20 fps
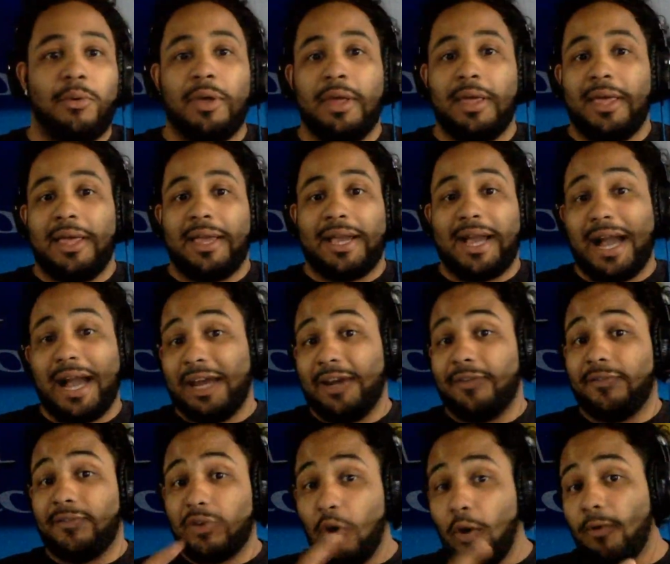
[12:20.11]
kind
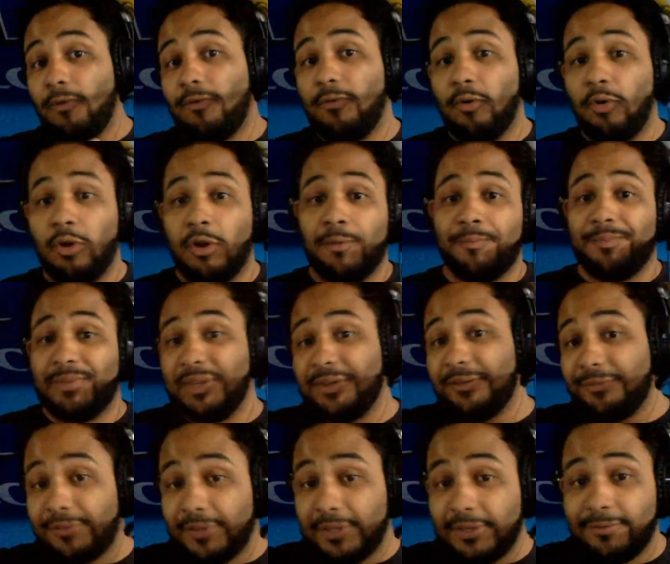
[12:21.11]
of go for in
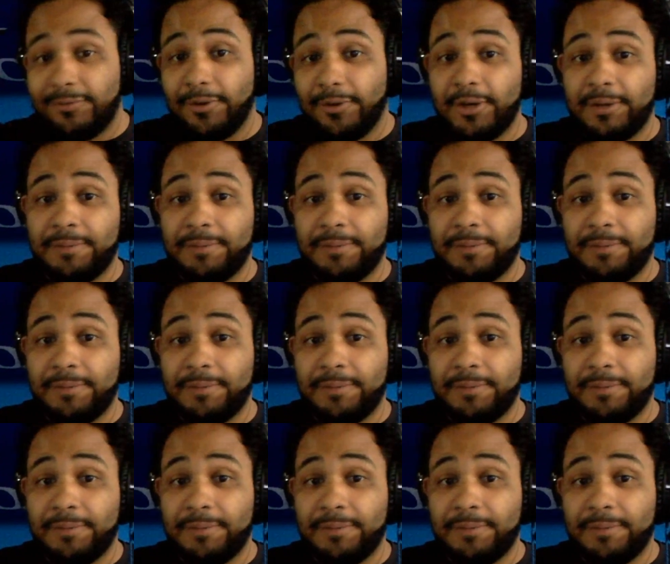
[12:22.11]
FIFA,